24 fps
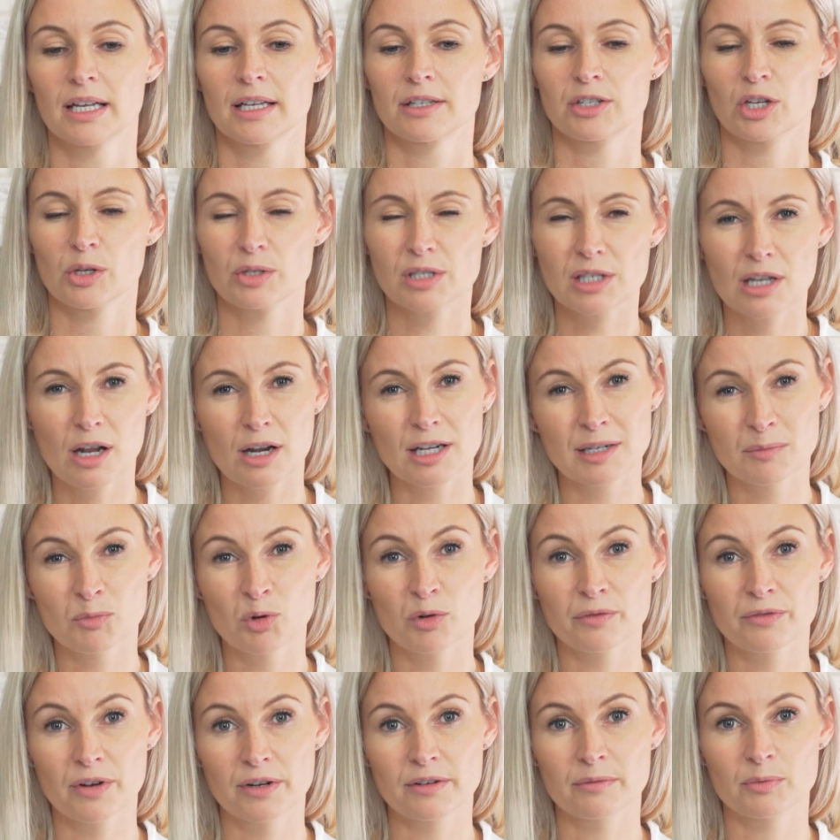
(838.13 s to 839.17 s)
So you're slightly
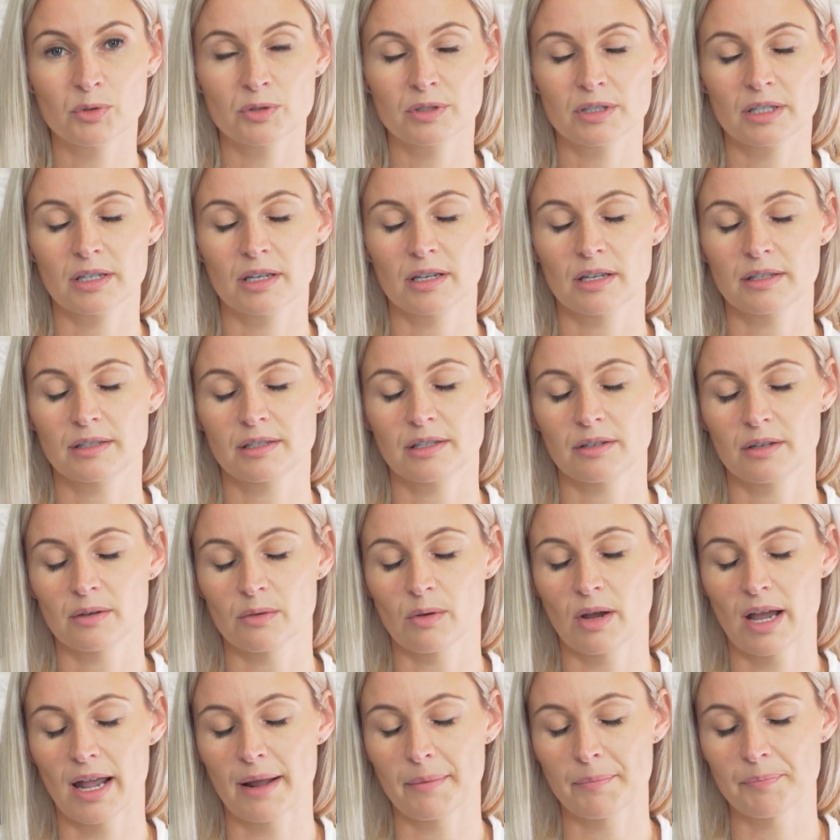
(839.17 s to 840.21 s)
more vulnerable to
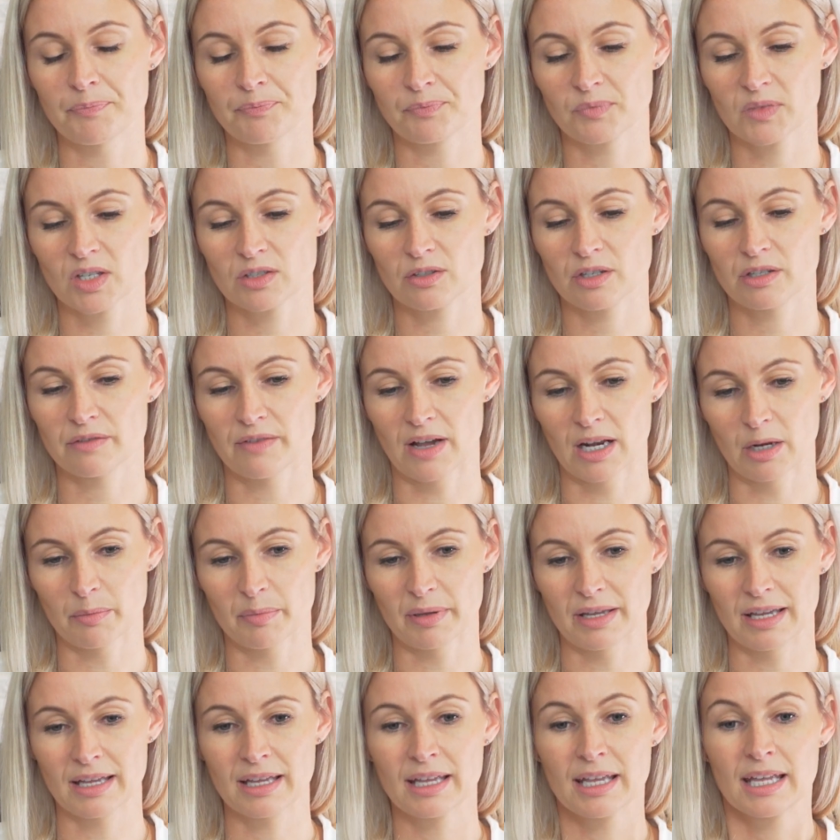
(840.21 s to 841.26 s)

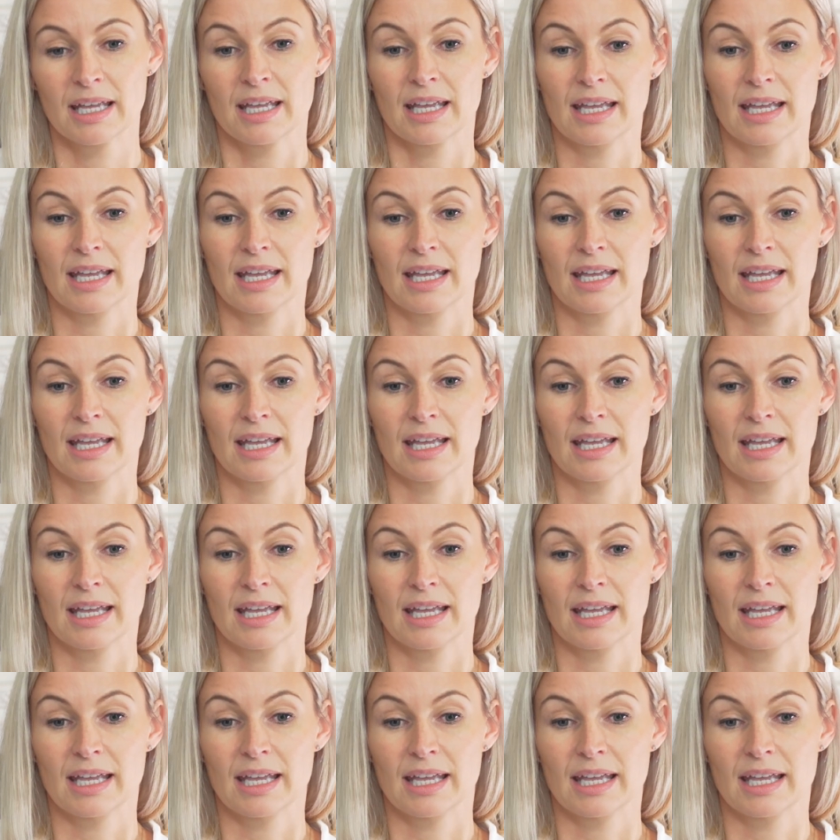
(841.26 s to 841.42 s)
develop it.